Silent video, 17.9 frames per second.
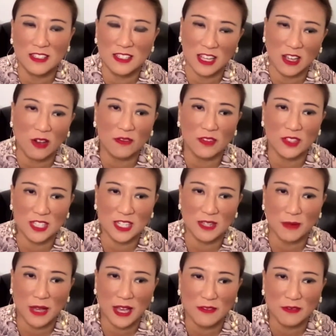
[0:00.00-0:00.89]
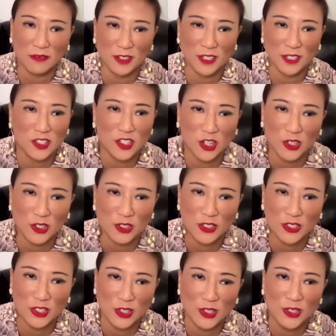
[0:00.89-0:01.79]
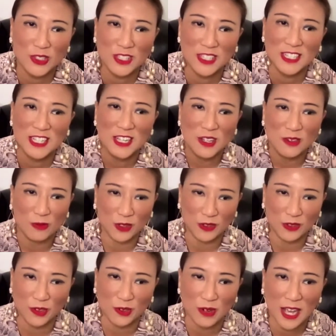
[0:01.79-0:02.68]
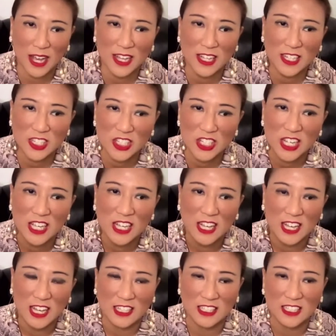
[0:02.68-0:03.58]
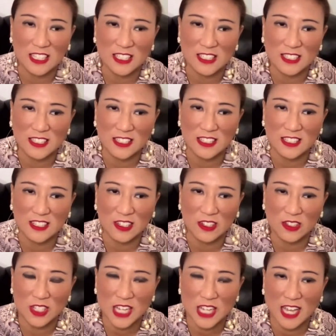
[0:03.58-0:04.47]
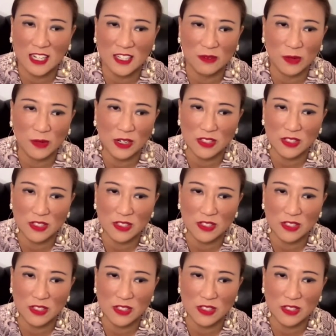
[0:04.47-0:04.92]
They obviously pay for it in Joe's suits with Farage and his, you know, tailored wear.